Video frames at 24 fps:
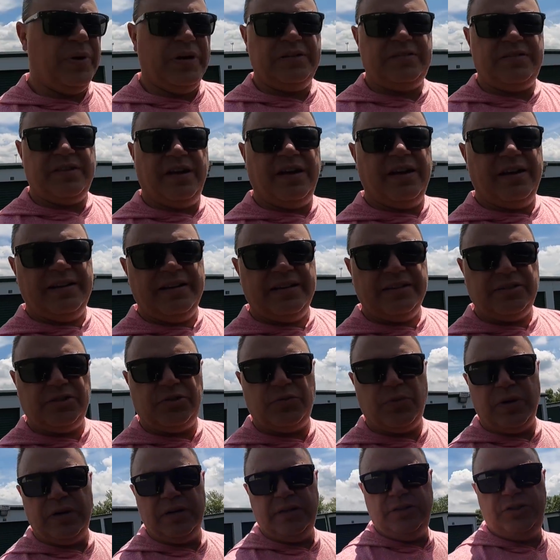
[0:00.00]
But yeah,
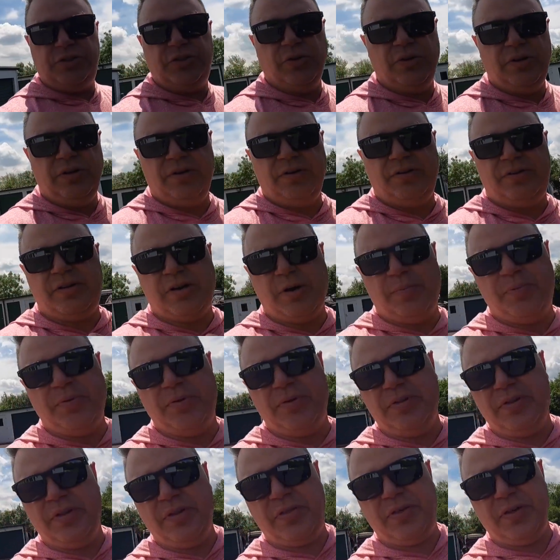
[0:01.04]
just wanted to show you a
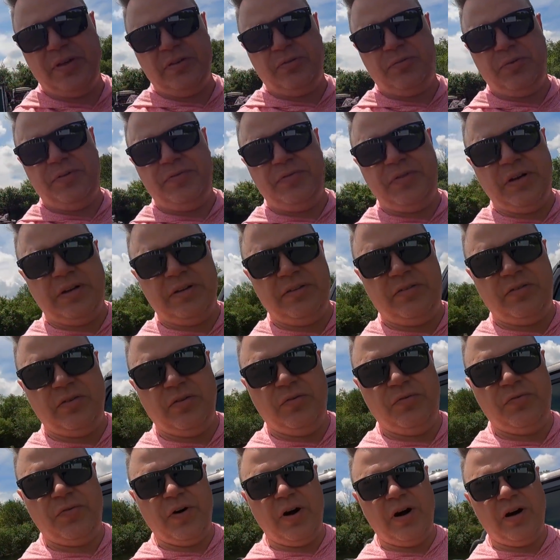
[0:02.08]
couple of the things we've done
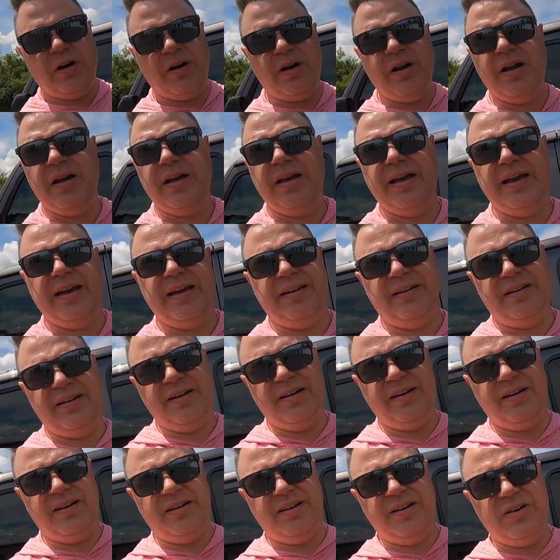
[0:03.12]
so far. And
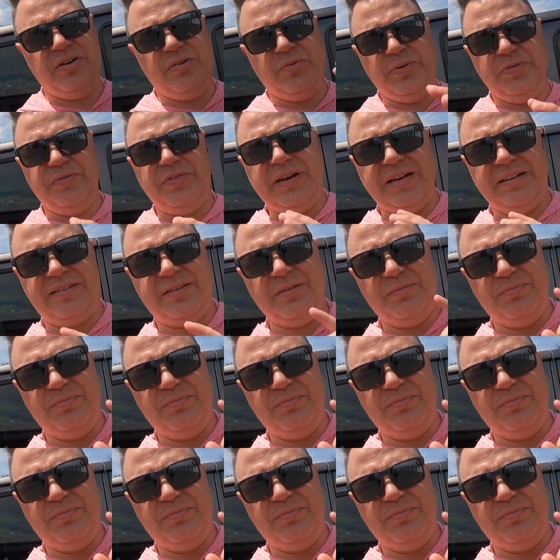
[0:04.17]
we've got